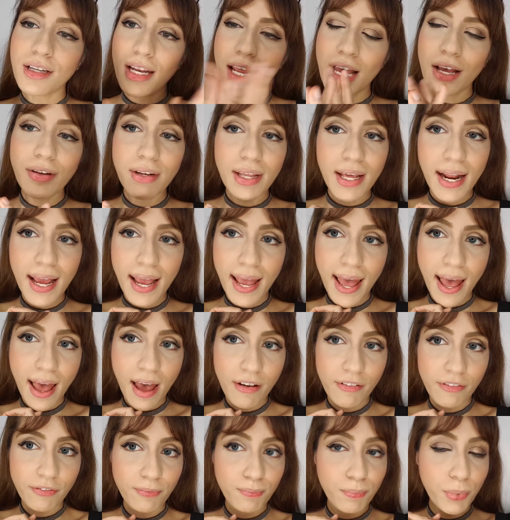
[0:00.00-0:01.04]
now that I
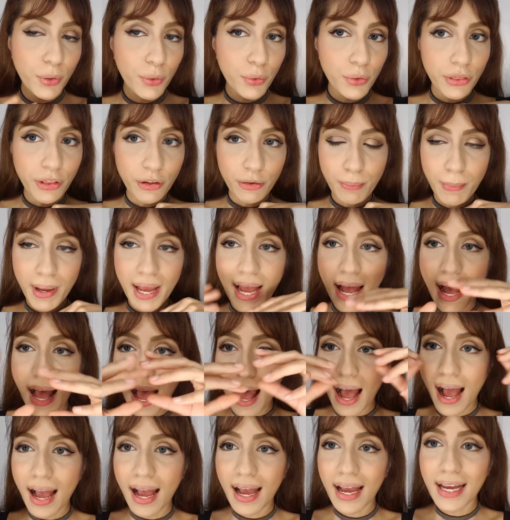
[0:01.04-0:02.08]
have both of my
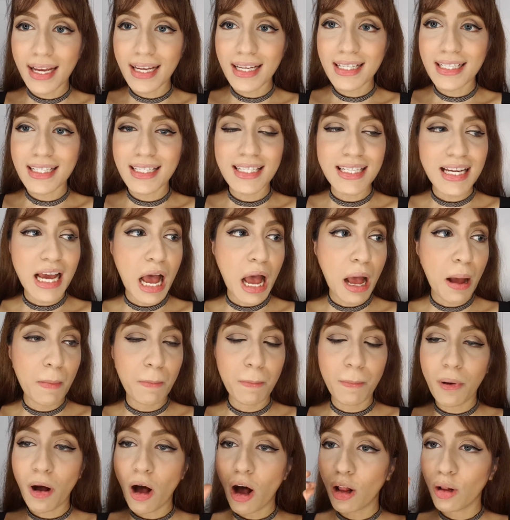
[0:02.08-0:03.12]
eyes
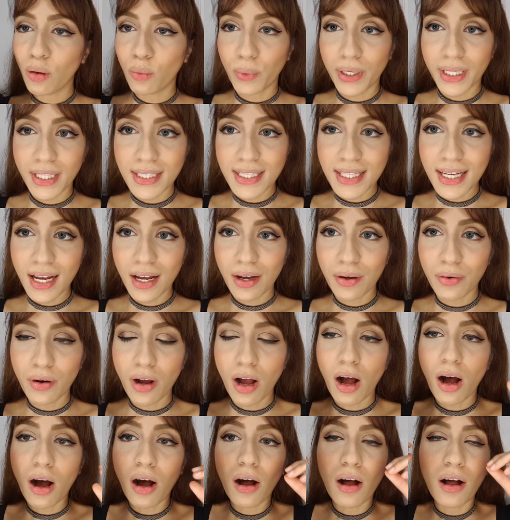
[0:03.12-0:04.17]
all winged out,
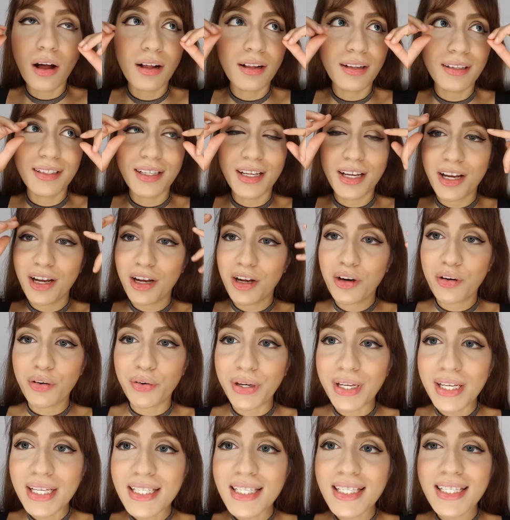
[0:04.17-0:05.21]
all
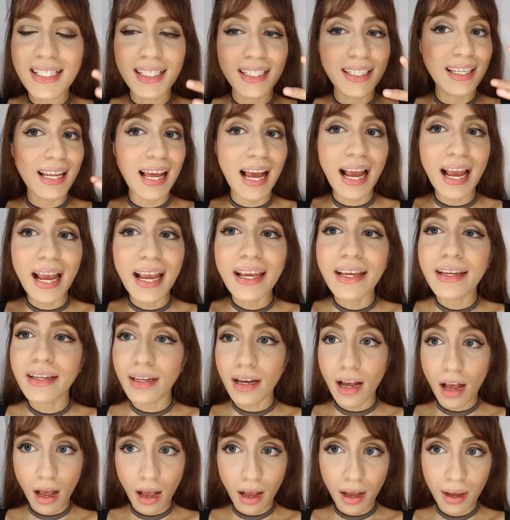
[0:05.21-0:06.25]
creased, lined
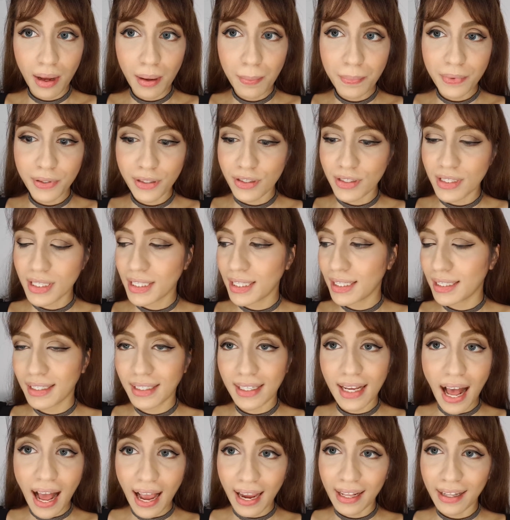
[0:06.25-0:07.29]
up using
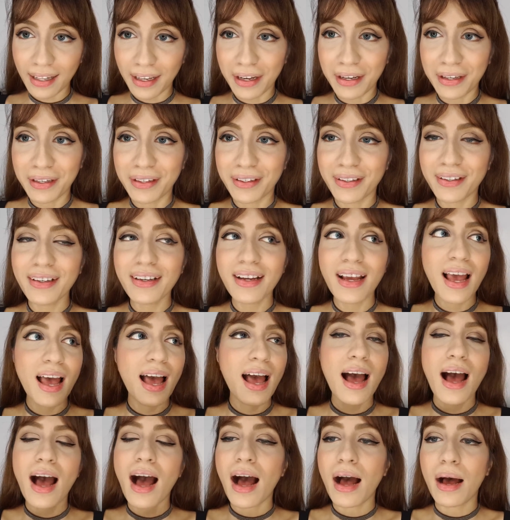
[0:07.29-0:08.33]
the eyeliner,
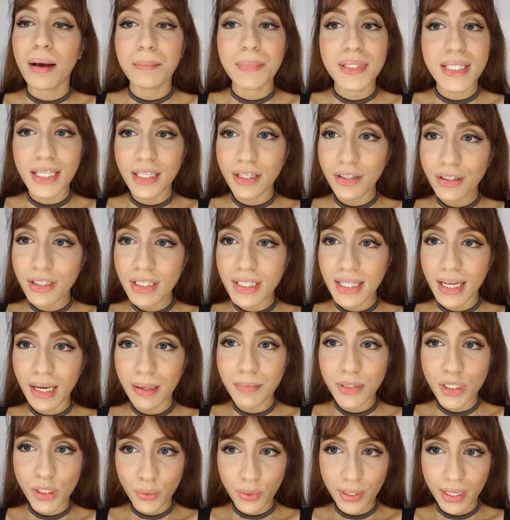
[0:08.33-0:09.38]
take your
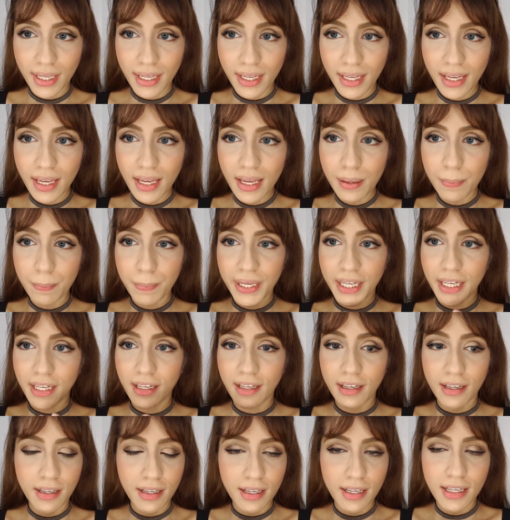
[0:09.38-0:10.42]
time doing it
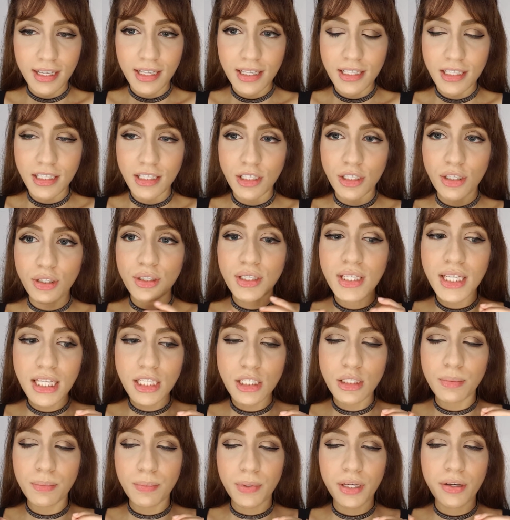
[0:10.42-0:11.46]
because you need
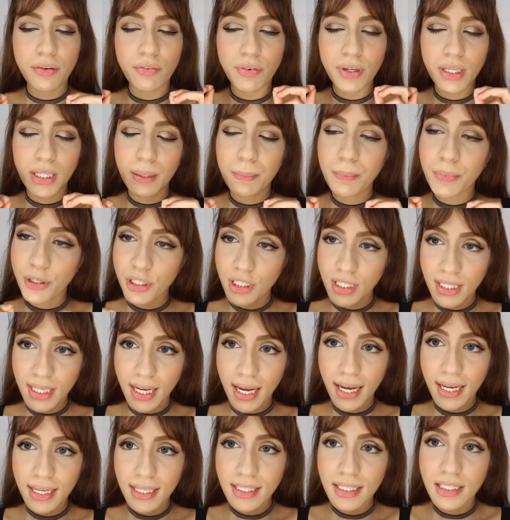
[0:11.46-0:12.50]
to be really
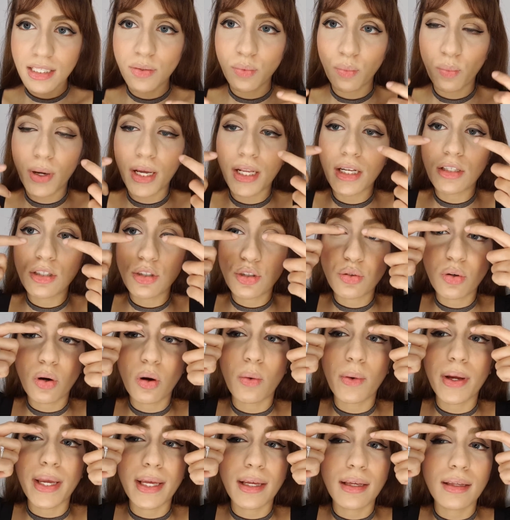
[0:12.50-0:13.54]
precise when
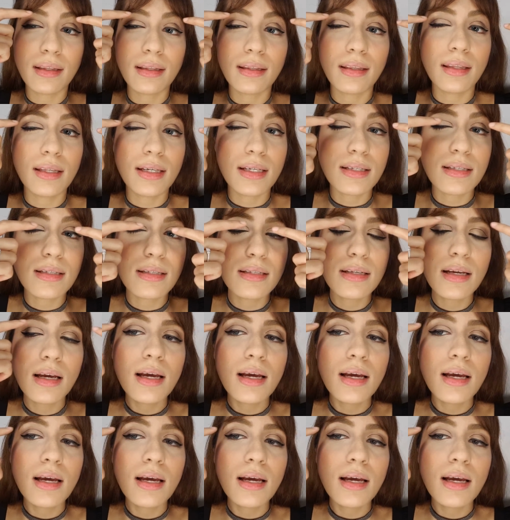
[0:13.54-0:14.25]
drawing this.